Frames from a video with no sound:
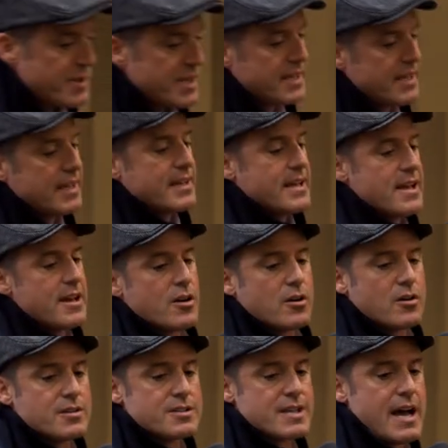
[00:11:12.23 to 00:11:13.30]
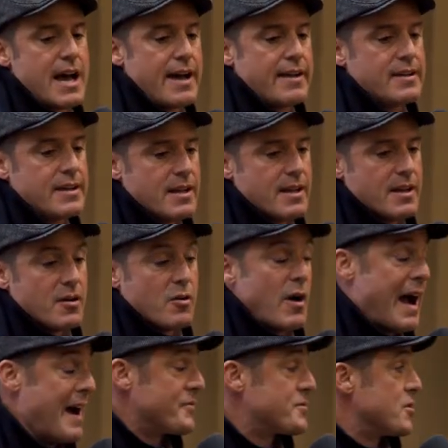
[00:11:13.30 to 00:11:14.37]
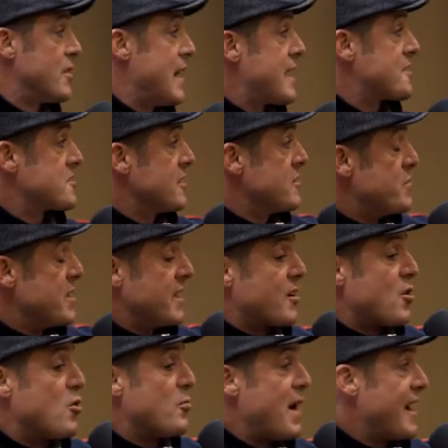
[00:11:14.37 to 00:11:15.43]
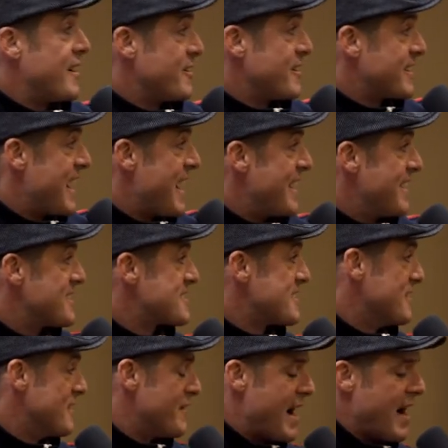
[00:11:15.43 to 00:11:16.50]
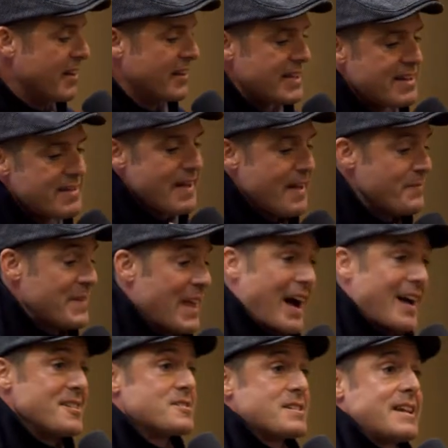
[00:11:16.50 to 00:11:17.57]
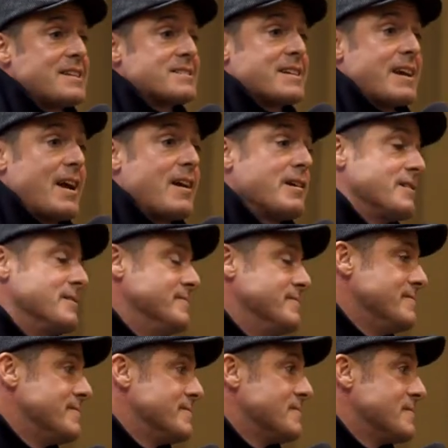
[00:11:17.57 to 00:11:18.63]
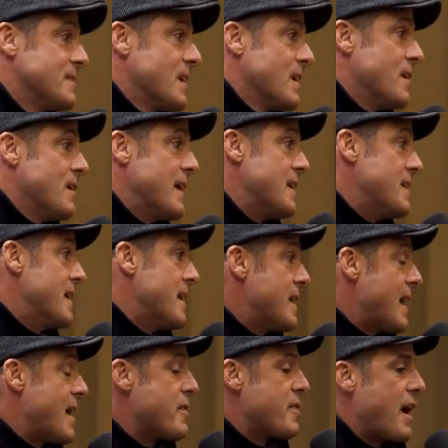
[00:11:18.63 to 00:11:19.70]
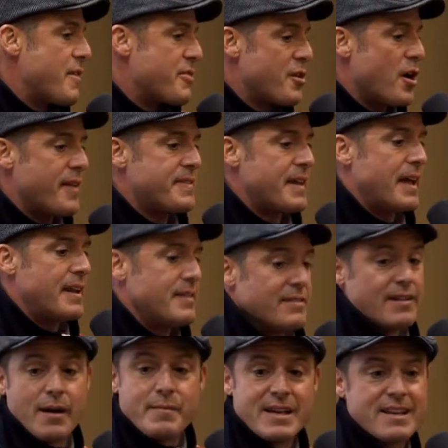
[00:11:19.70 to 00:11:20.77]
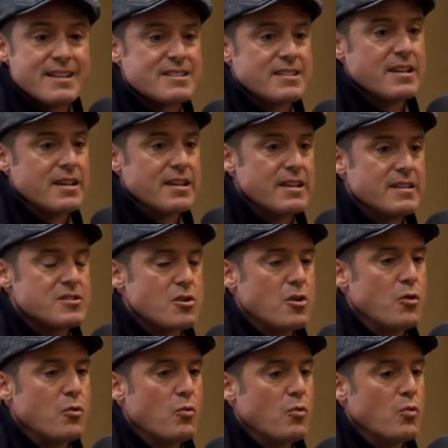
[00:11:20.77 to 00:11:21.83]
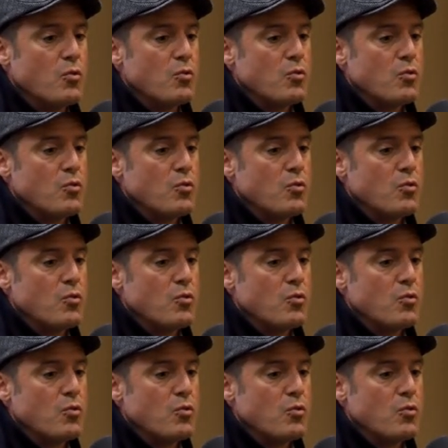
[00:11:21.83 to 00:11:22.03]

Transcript: me get here is that after actually being a coal miner in Cadiz in the Valley, I just ain't scared. And I thought that, I mean, it's the, so